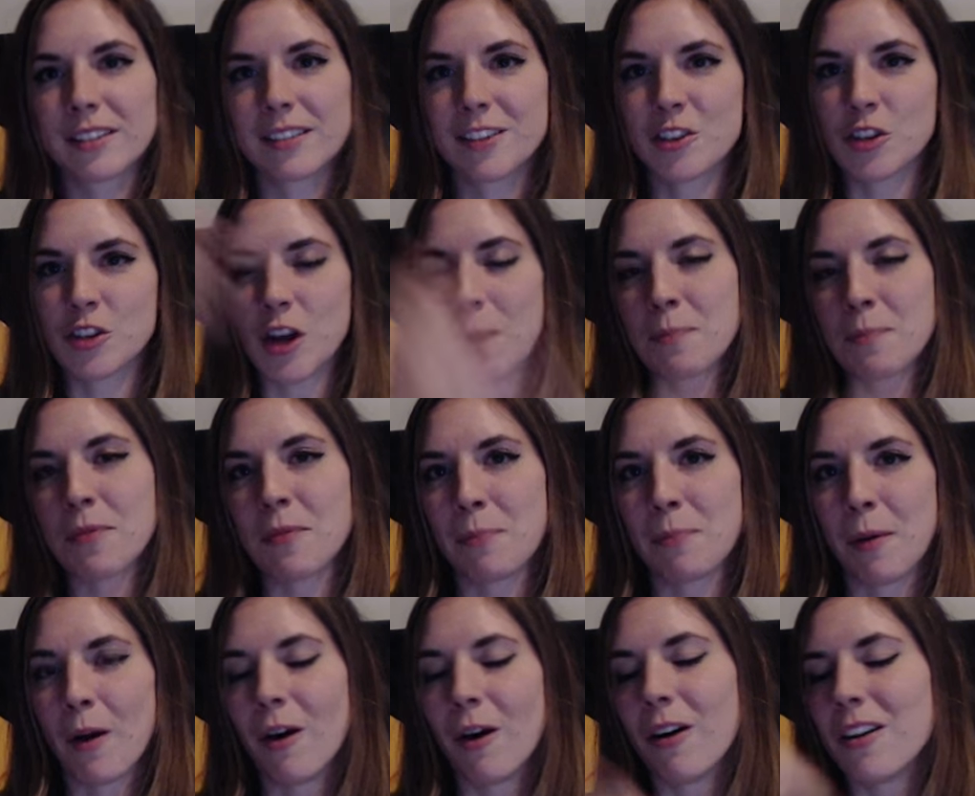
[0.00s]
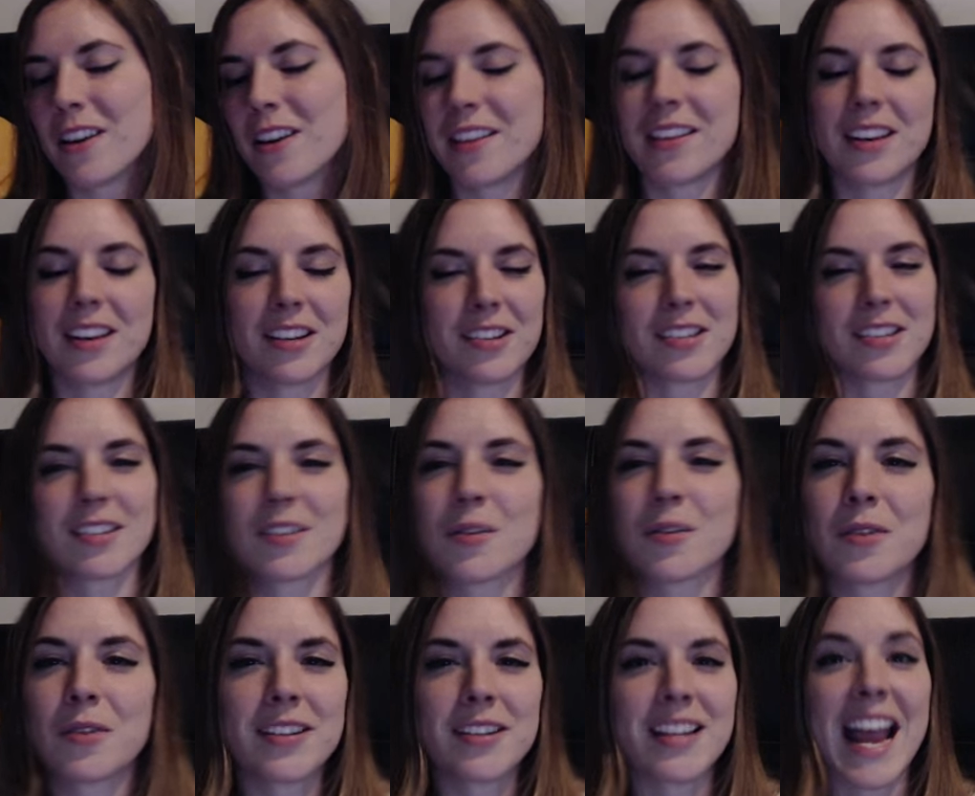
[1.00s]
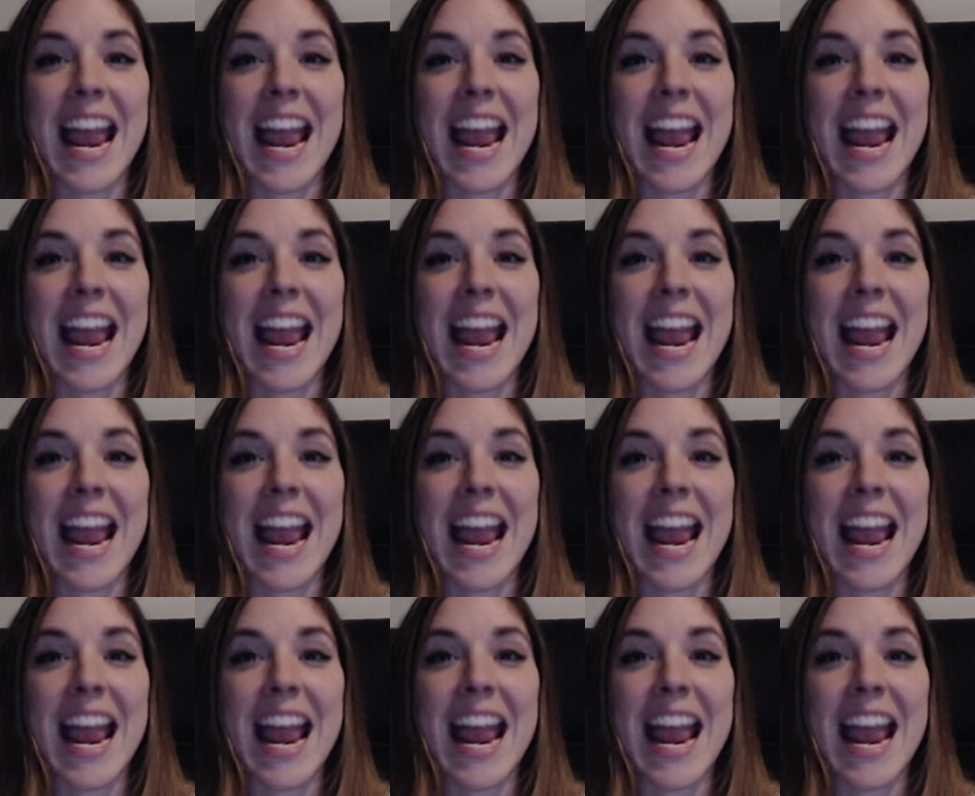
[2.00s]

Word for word: jump the ball, and then he just scores.